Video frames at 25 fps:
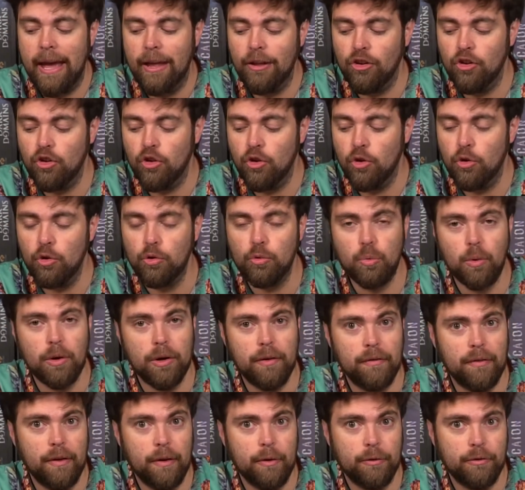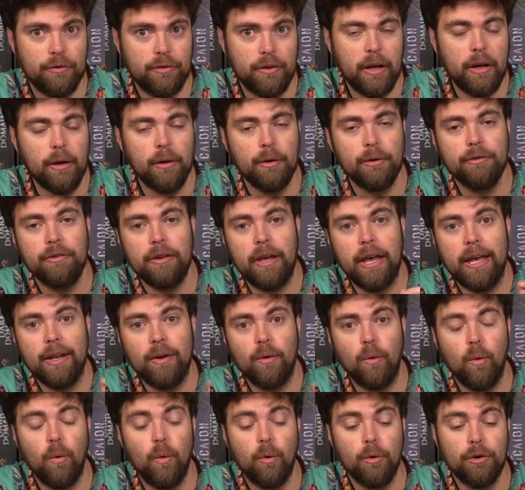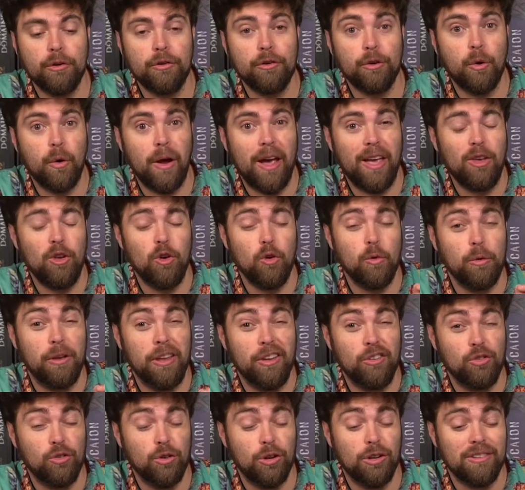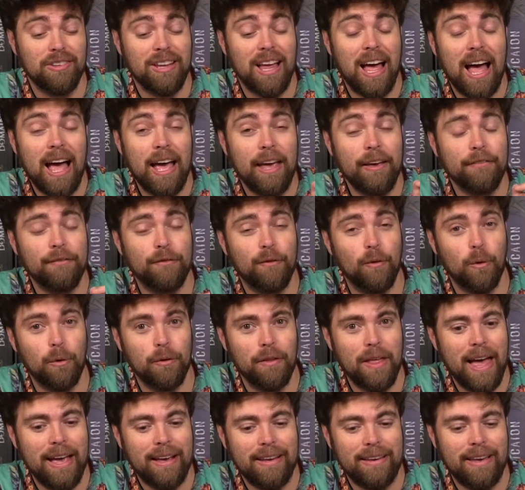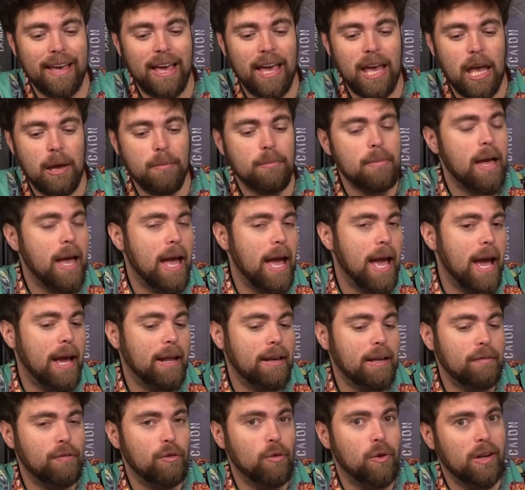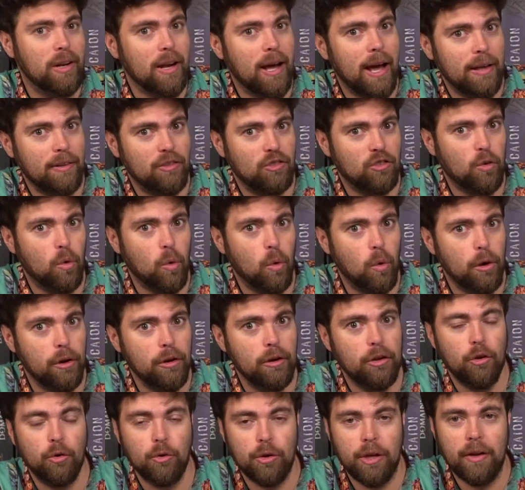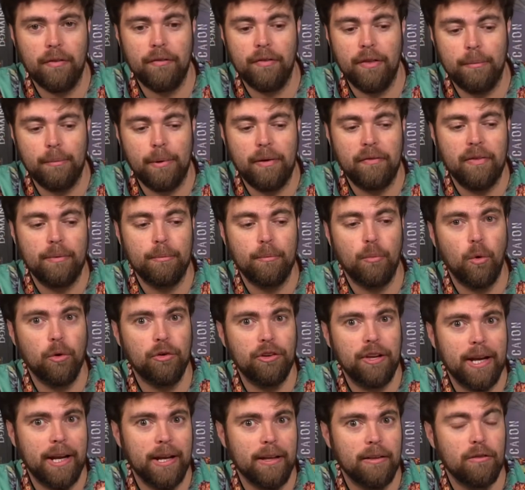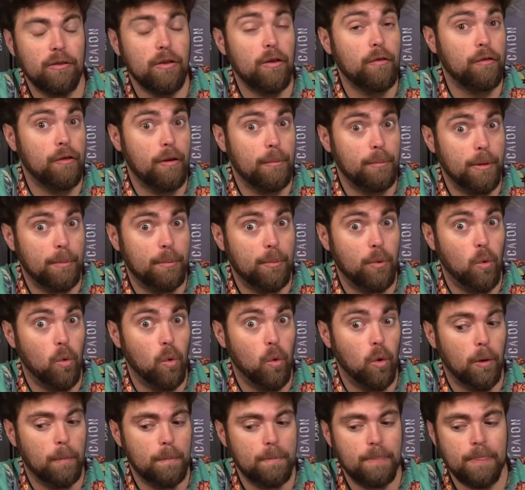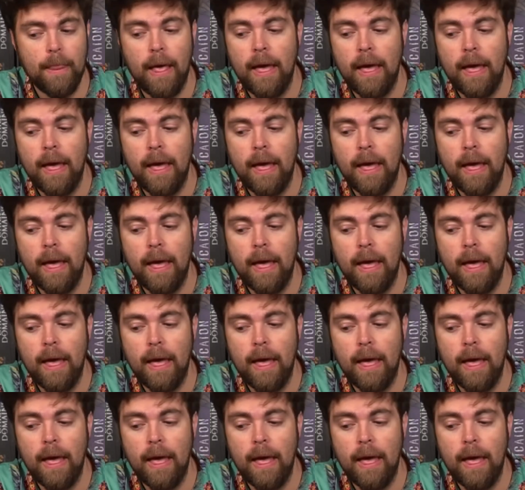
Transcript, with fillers: and use one of their skills in order to grant you additional die for that game. And if you get a high score, you'll give them even more tickets from the pool.